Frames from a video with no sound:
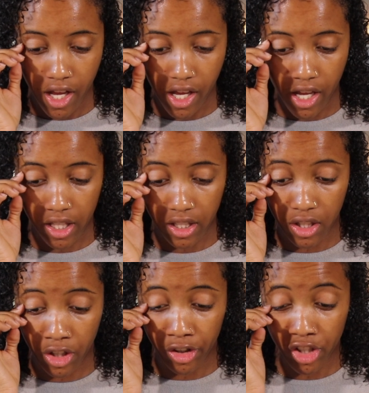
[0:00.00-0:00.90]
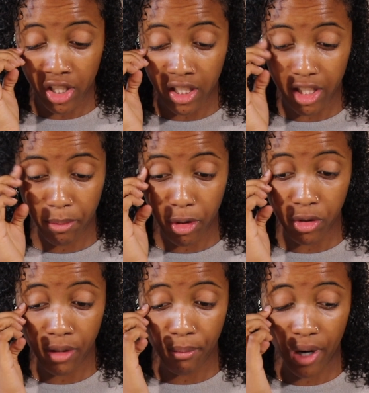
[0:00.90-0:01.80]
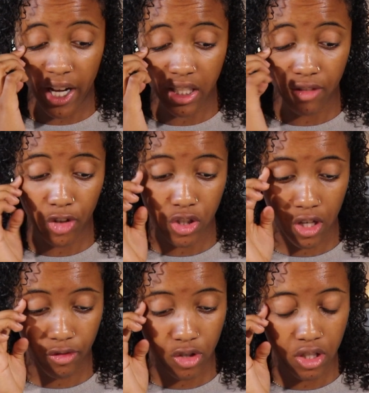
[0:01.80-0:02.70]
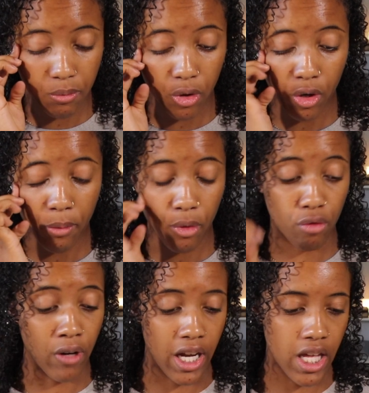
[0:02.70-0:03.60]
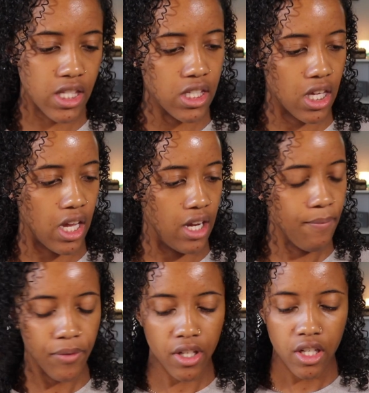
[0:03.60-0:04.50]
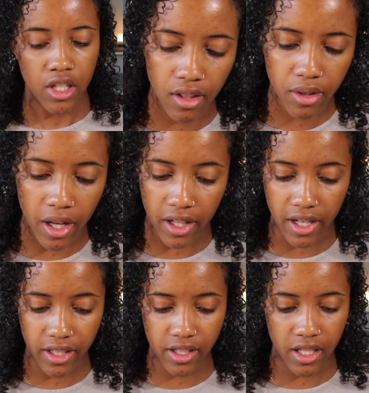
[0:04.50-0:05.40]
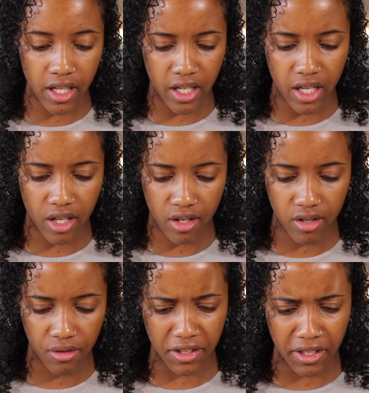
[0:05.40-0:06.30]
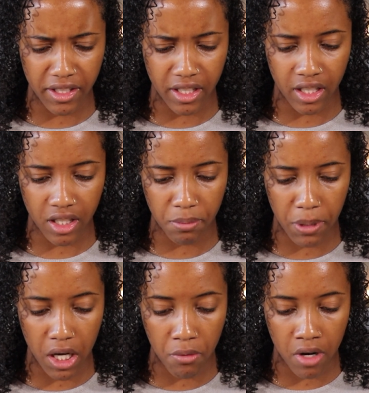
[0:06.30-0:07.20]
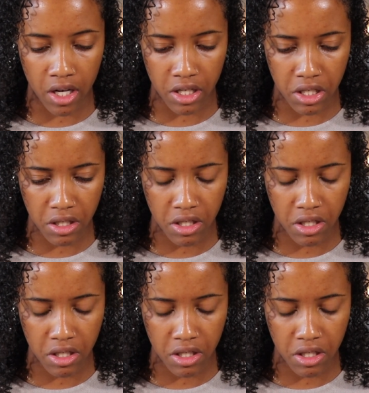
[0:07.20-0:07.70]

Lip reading: It nourishes, smooths, and brightens for softer, smoother, more radiant skin. Okay, next thing in here, cleansing spa water.